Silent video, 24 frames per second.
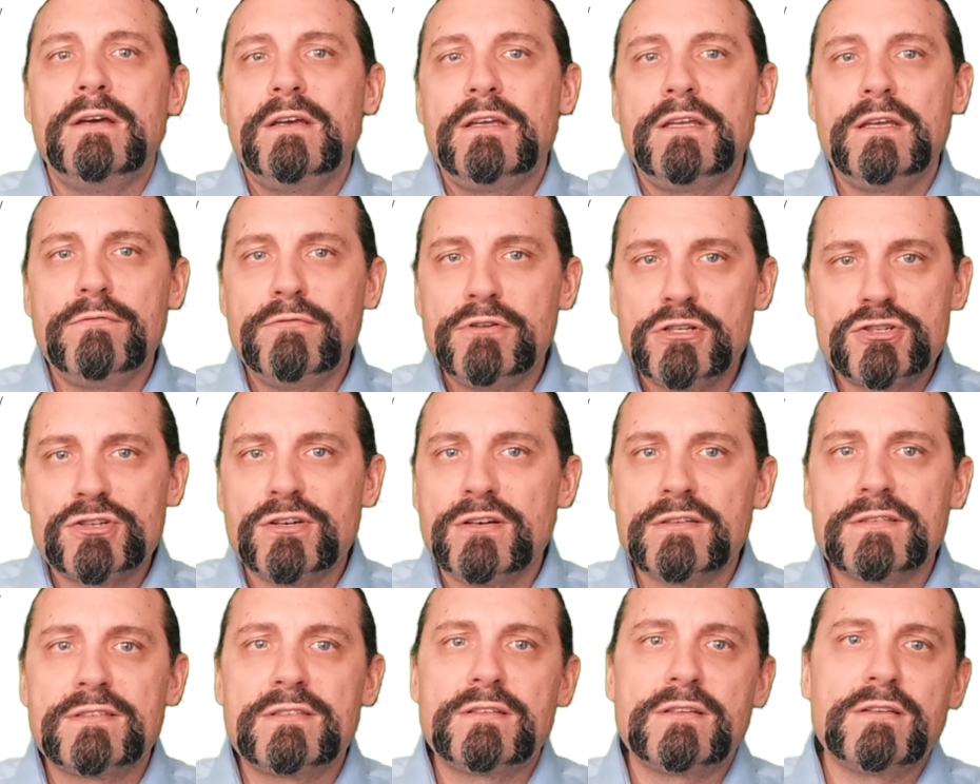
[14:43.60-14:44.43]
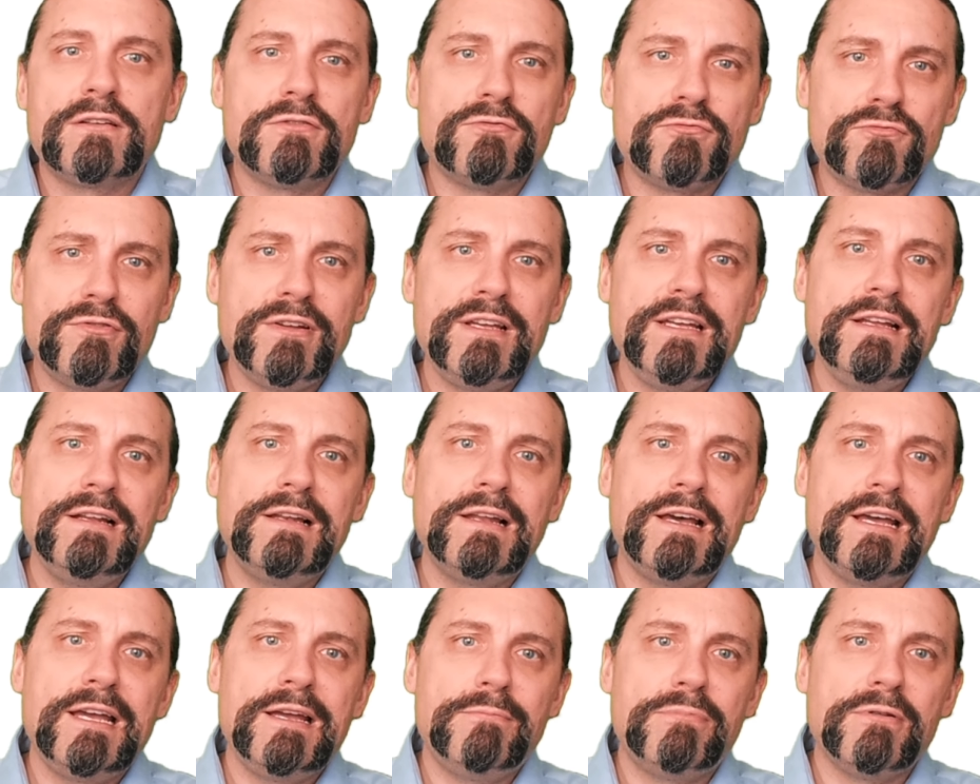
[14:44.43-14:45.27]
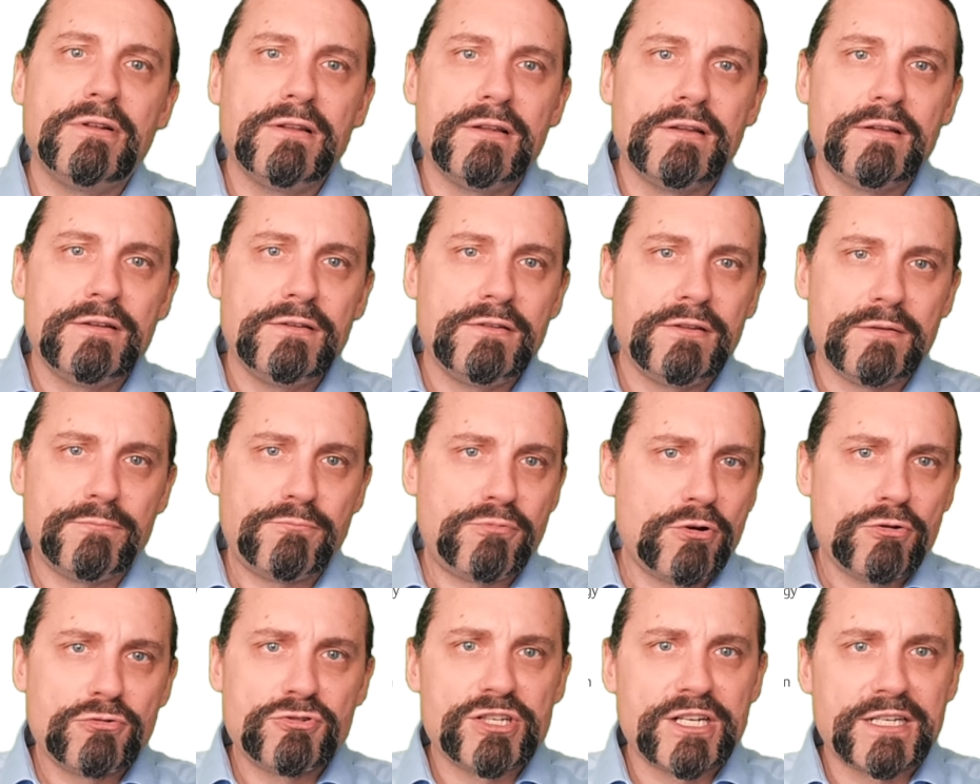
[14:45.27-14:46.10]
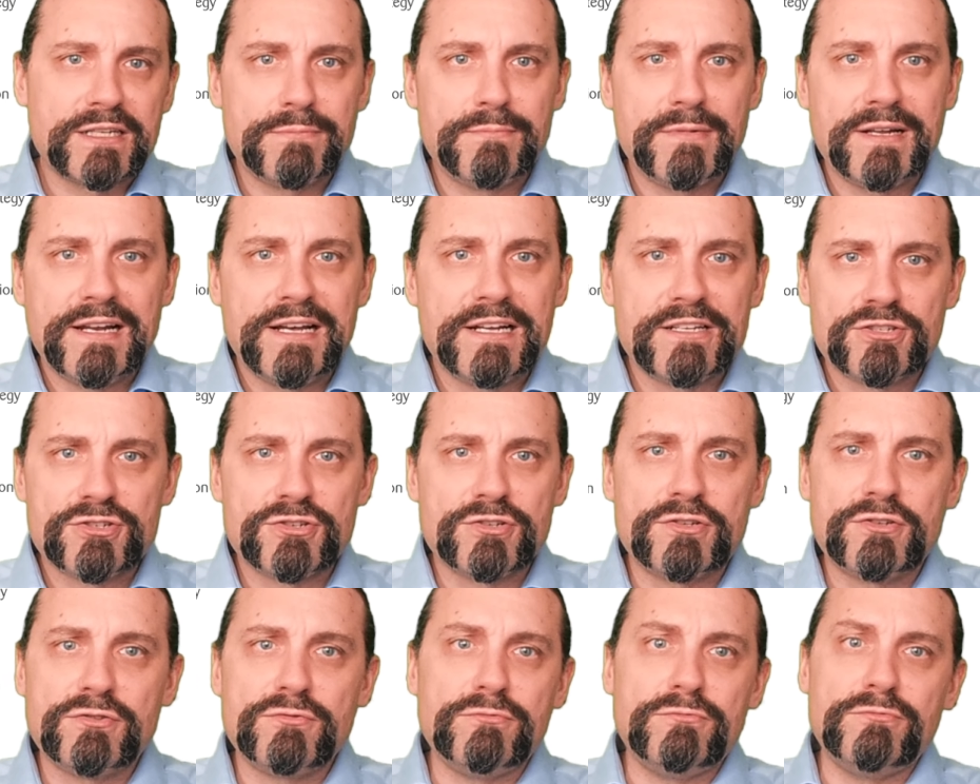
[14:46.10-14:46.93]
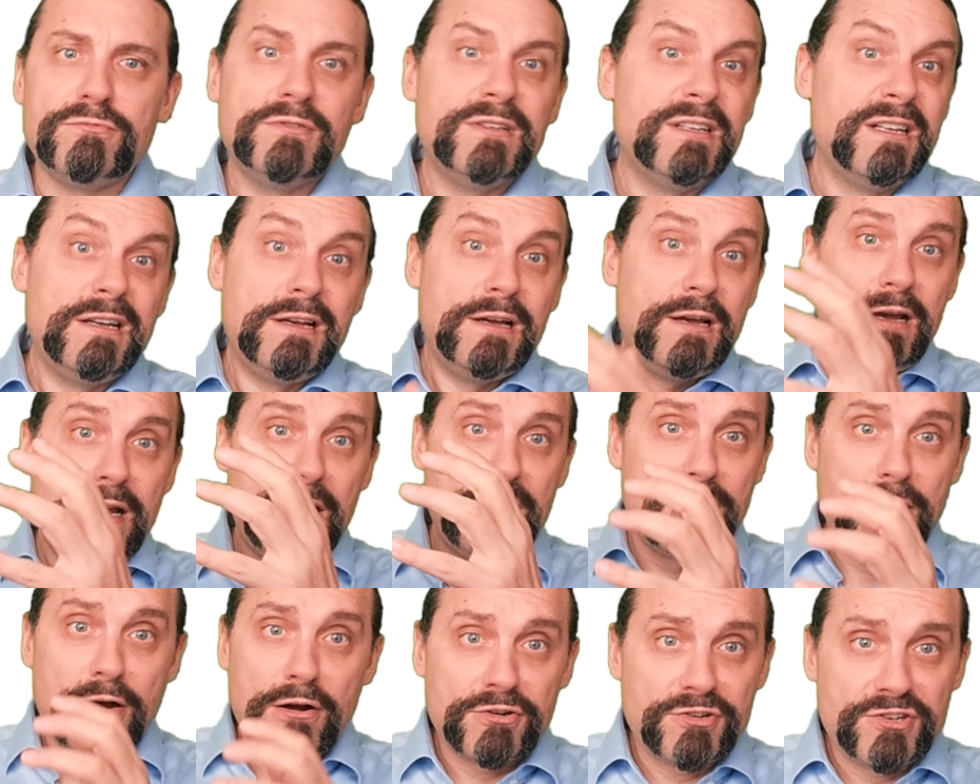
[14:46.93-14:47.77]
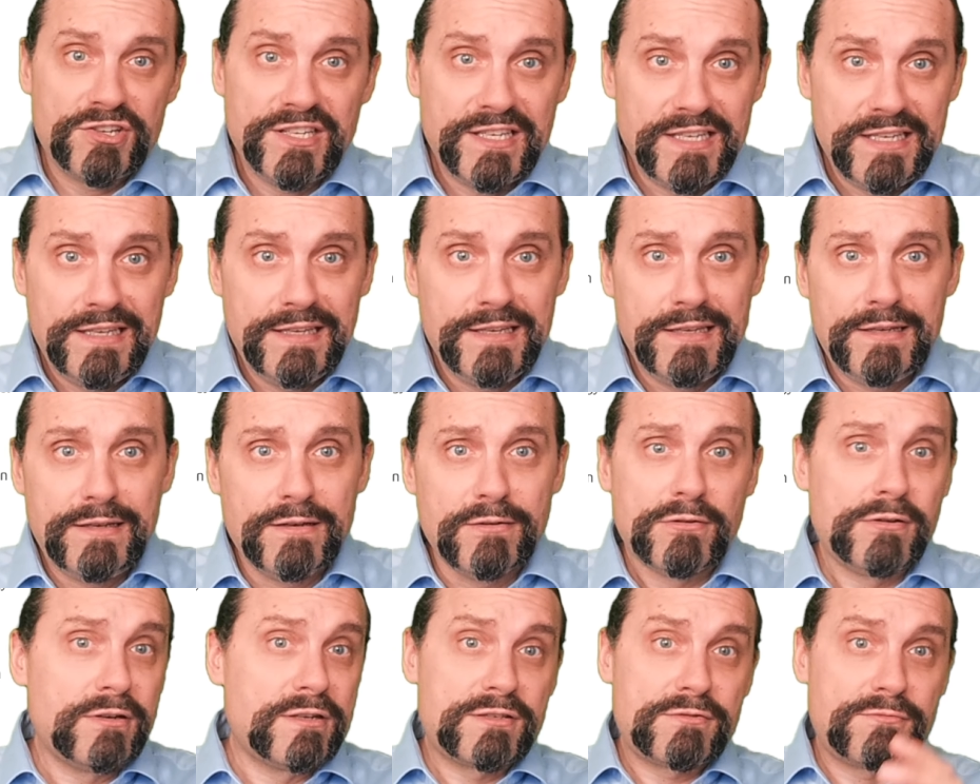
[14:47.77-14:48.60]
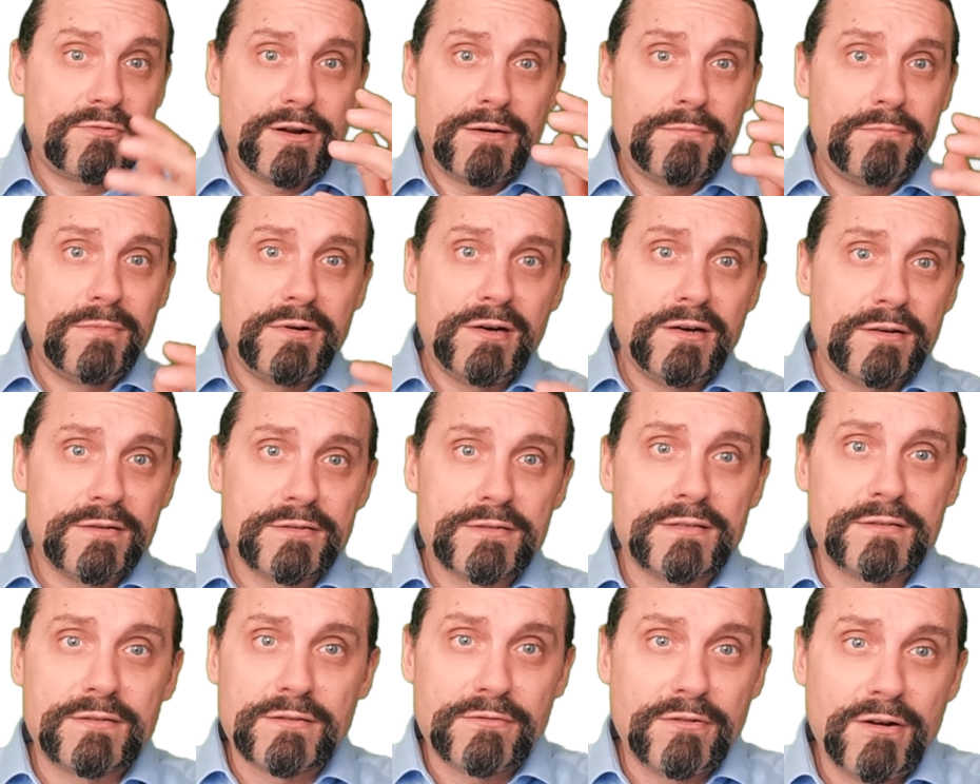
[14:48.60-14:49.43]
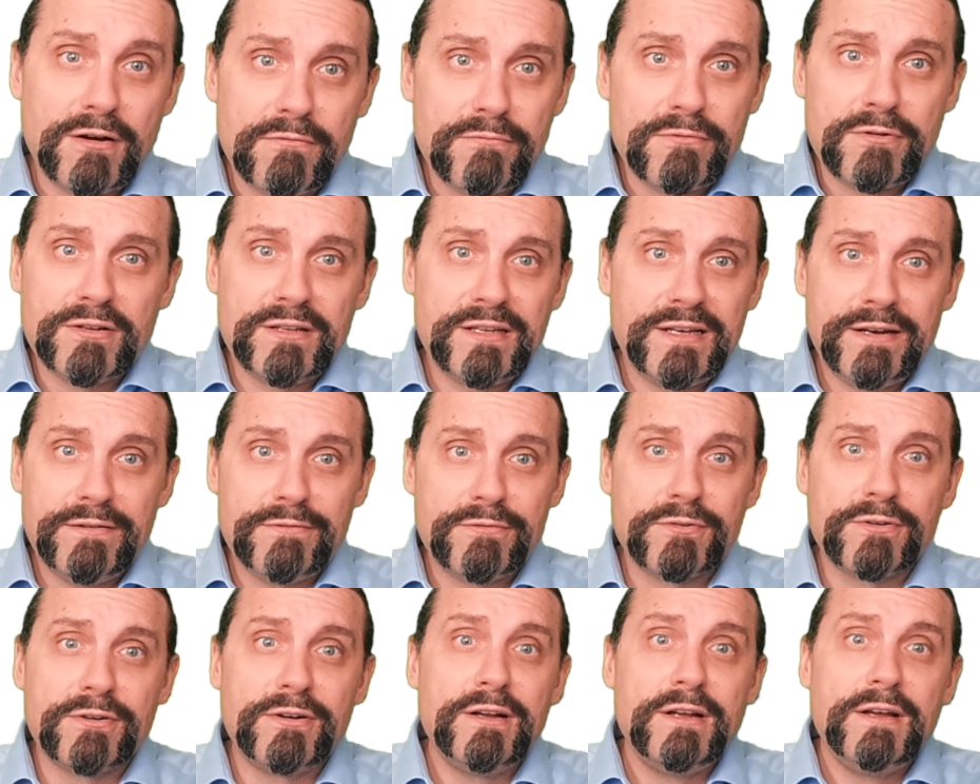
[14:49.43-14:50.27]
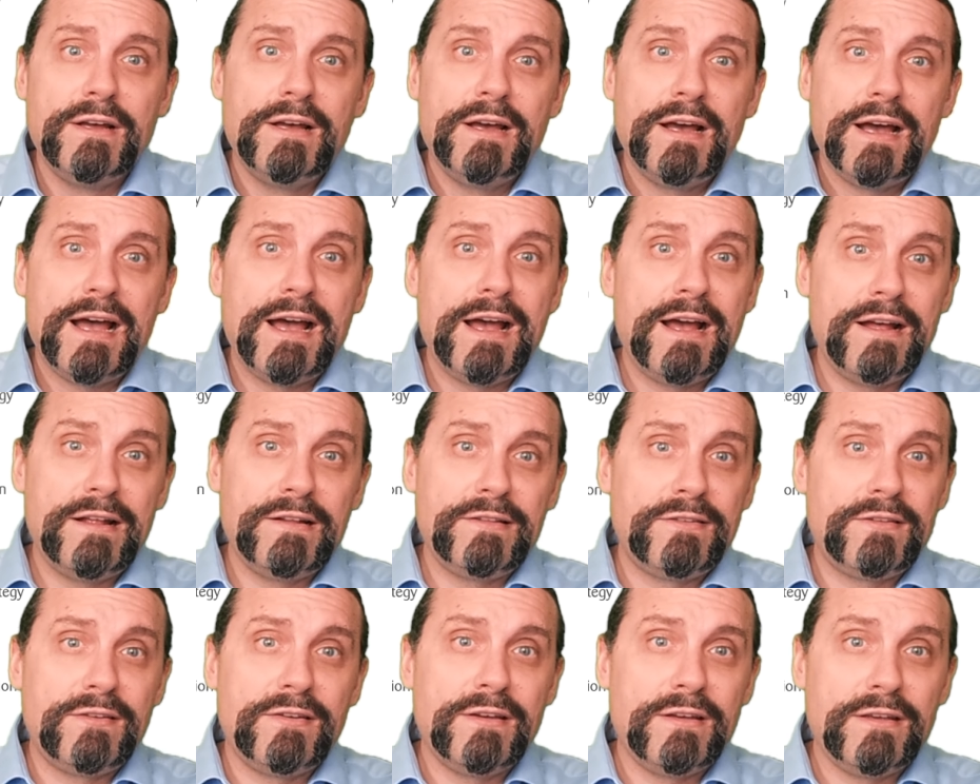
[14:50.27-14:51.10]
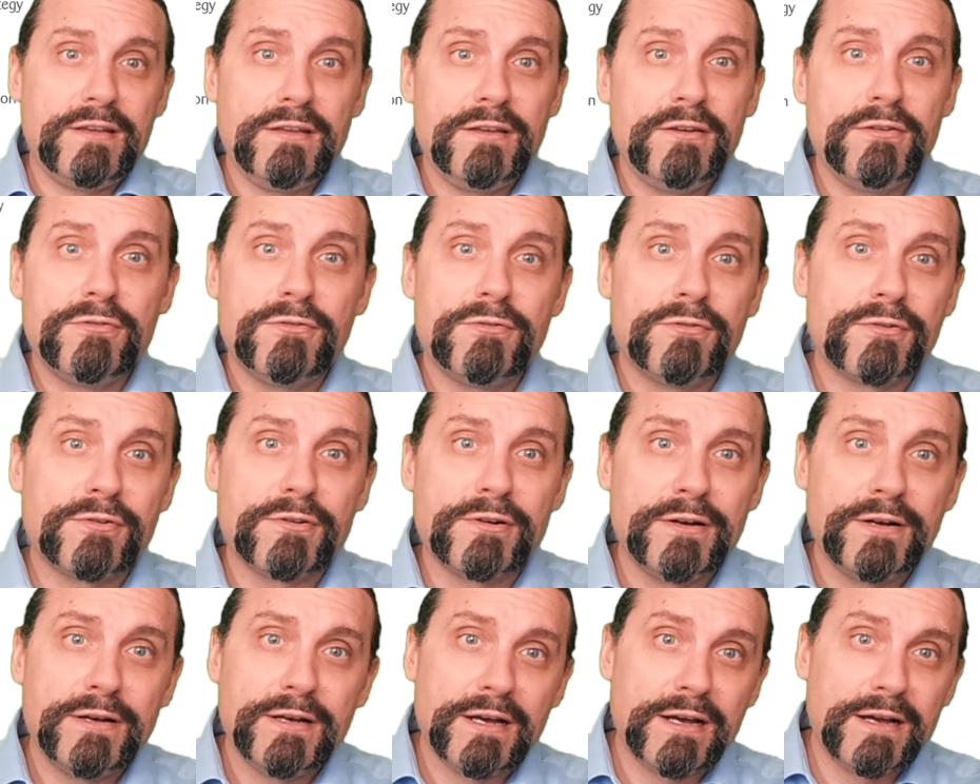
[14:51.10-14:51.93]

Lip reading: you will just relabel the project manager to an RT or a Scrum Master or whatever, and your